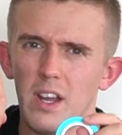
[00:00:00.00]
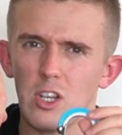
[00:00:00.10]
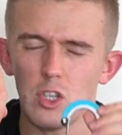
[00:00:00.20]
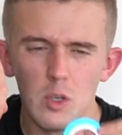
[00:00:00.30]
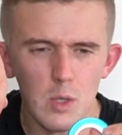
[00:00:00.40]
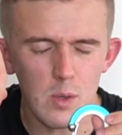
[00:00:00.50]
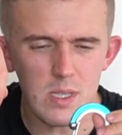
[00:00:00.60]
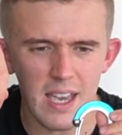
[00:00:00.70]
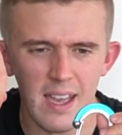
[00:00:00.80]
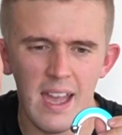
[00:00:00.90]
I do use
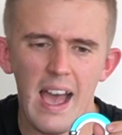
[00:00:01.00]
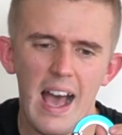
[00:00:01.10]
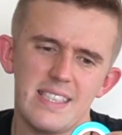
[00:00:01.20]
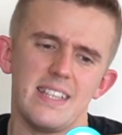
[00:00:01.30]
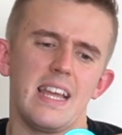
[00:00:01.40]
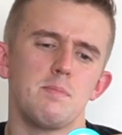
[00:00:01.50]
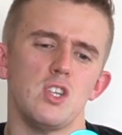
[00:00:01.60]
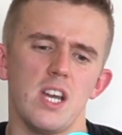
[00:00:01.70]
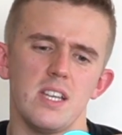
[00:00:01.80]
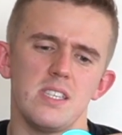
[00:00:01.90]
it, as the name
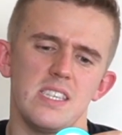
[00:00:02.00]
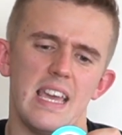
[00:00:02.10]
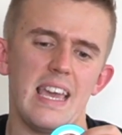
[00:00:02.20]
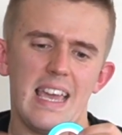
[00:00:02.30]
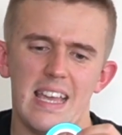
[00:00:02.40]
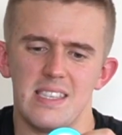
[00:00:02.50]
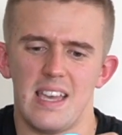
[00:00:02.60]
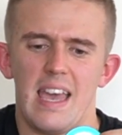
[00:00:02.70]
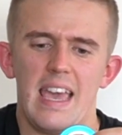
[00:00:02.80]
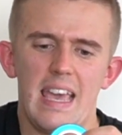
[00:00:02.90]
suggests, it is
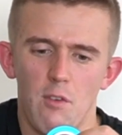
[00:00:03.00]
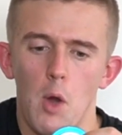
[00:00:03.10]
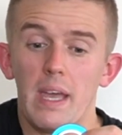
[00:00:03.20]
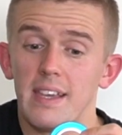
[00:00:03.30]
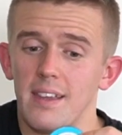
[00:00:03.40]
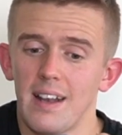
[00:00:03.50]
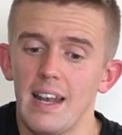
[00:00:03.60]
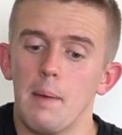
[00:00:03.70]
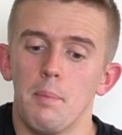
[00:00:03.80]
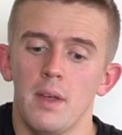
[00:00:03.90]
a heroic
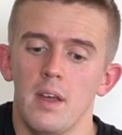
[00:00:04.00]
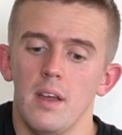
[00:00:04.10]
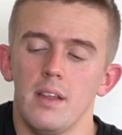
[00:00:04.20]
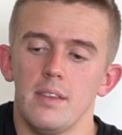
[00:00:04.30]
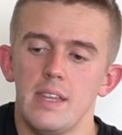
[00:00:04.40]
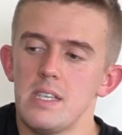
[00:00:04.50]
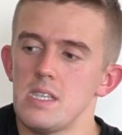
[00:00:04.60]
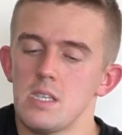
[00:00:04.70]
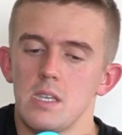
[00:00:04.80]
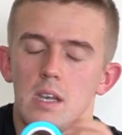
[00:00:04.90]
clip.
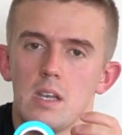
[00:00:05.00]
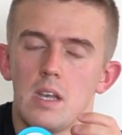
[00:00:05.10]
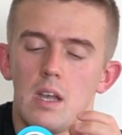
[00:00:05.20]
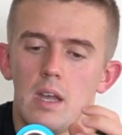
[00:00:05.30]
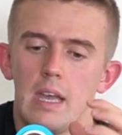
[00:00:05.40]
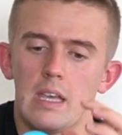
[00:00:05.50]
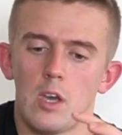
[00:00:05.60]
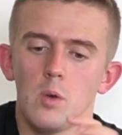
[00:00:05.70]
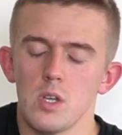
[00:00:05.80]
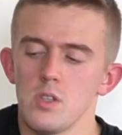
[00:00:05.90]
This
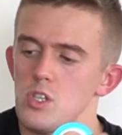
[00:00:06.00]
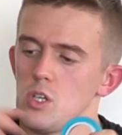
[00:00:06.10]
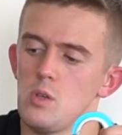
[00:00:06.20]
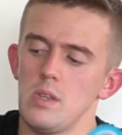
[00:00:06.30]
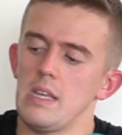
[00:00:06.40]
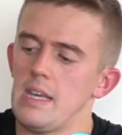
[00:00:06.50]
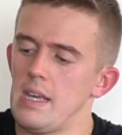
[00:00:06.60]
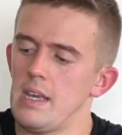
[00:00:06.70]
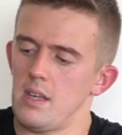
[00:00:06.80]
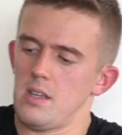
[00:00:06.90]
goes onto
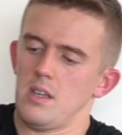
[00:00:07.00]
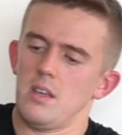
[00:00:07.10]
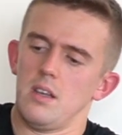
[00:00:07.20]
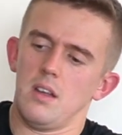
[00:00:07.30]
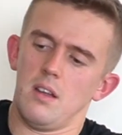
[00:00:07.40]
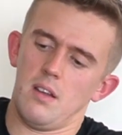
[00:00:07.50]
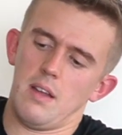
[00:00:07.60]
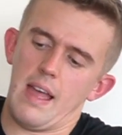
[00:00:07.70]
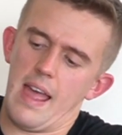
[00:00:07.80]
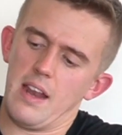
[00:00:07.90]
the
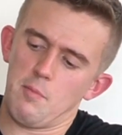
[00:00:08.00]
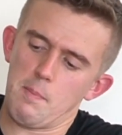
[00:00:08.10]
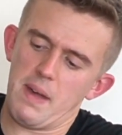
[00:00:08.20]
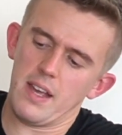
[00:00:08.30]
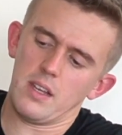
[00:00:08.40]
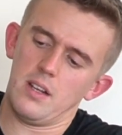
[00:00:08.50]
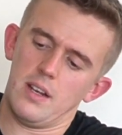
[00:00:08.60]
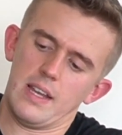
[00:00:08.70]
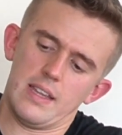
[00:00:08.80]
end of my bag like